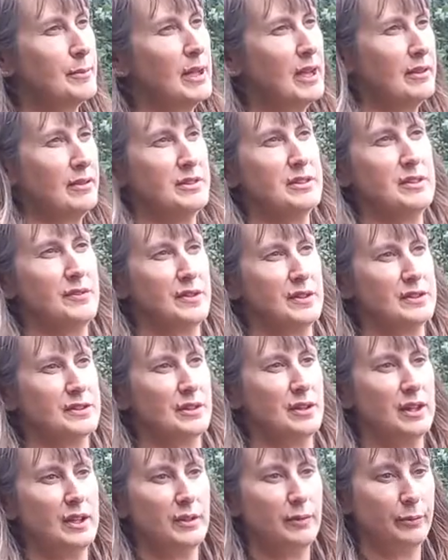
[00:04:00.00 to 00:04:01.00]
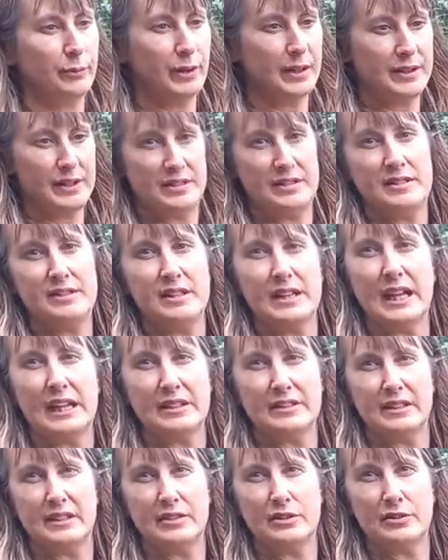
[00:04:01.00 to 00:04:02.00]
areas of the site where this is an
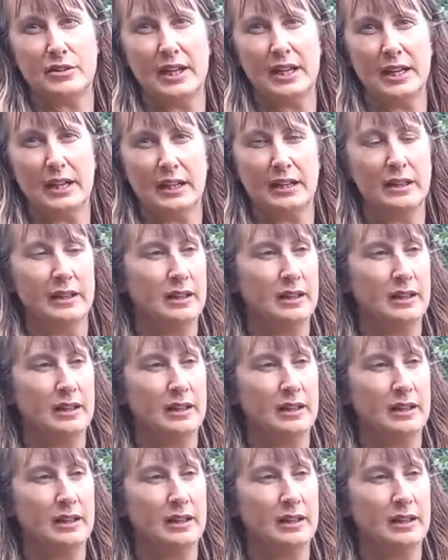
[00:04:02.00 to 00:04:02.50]
access track,